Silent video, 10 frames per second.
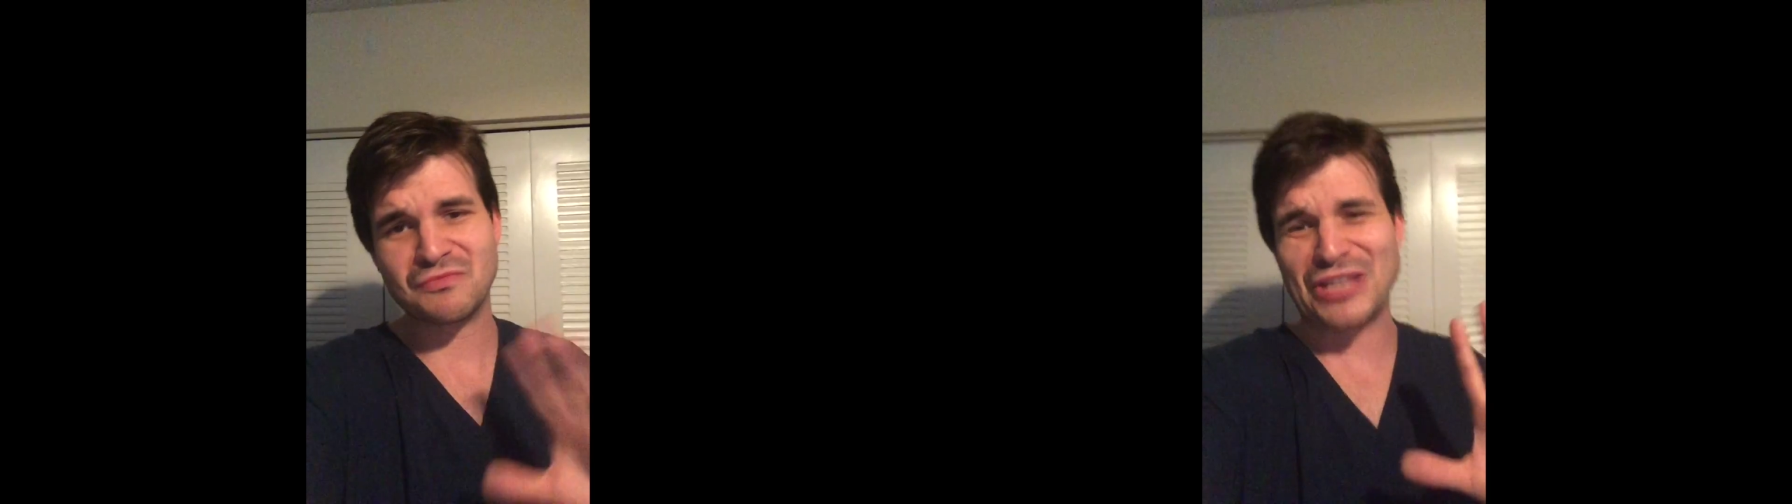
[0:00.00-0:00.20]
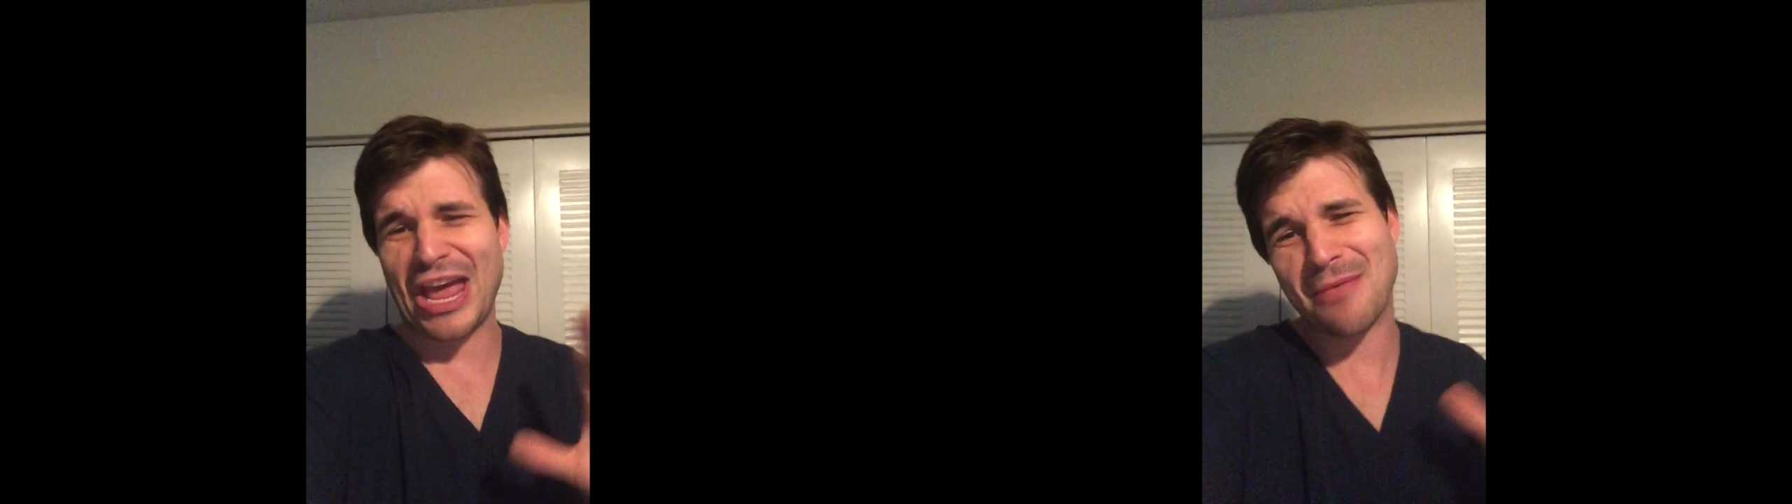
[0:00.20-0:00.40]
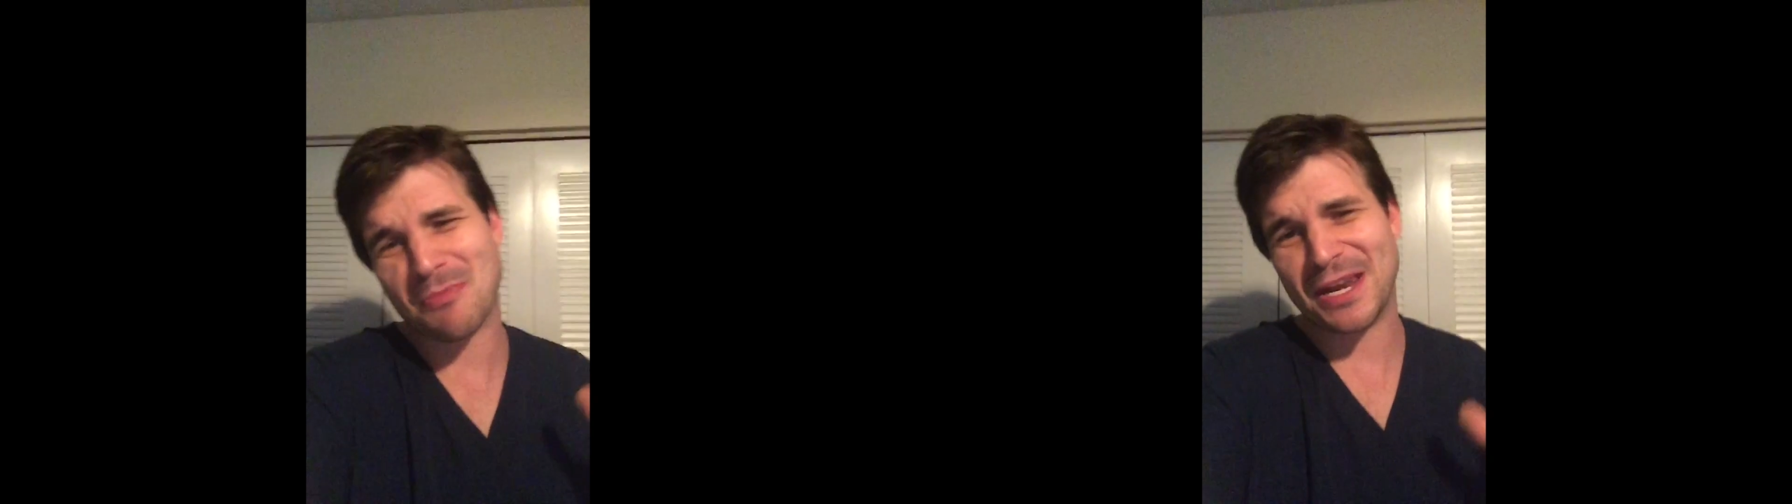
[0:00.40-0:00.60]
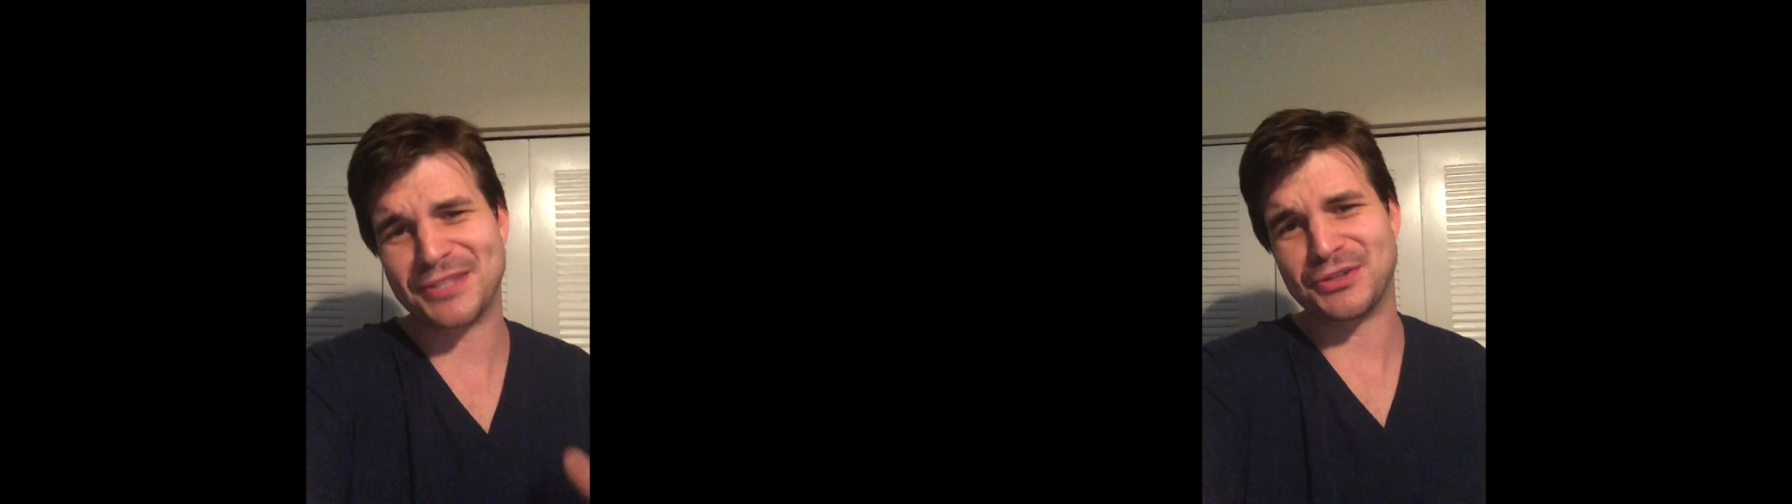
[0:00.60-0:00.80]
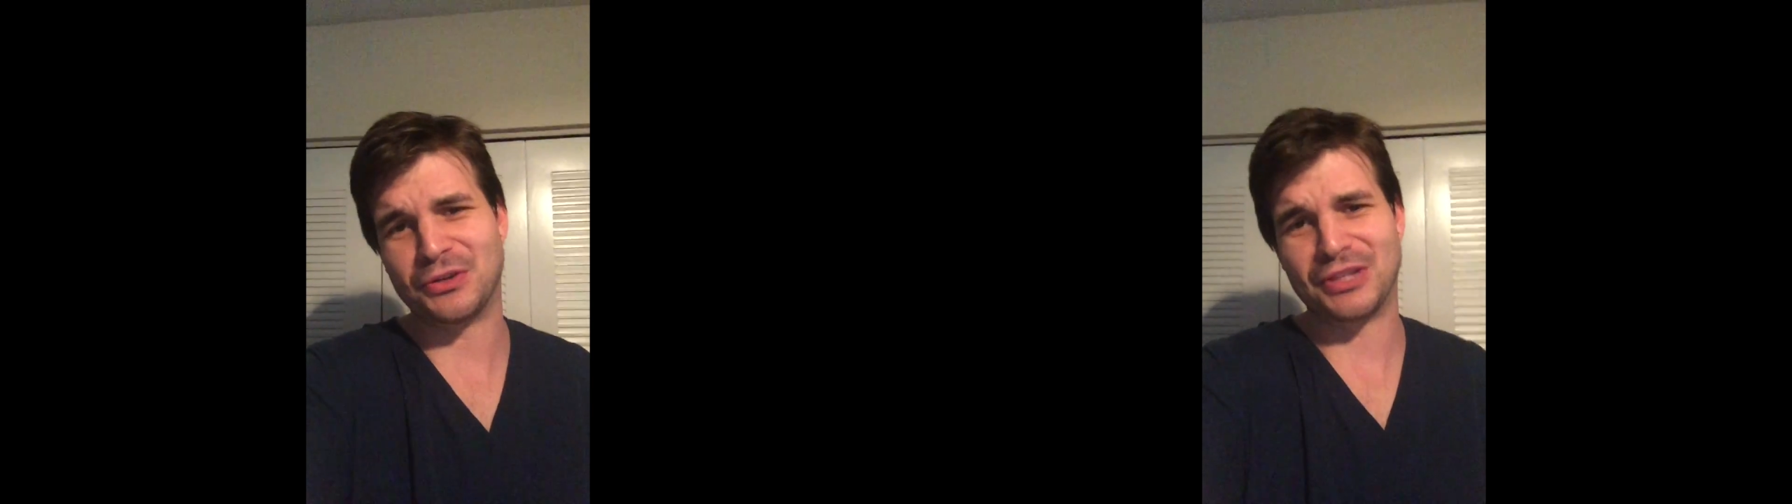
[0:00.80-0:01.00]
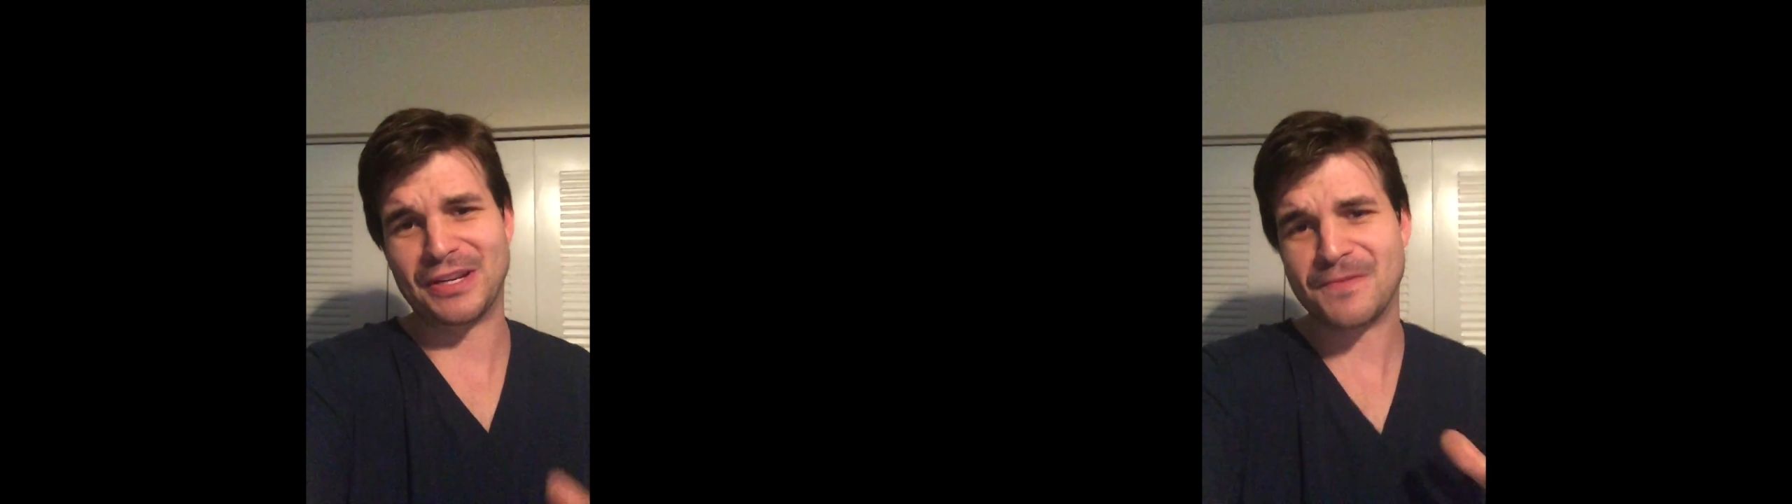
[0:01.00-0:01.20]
10 minutes early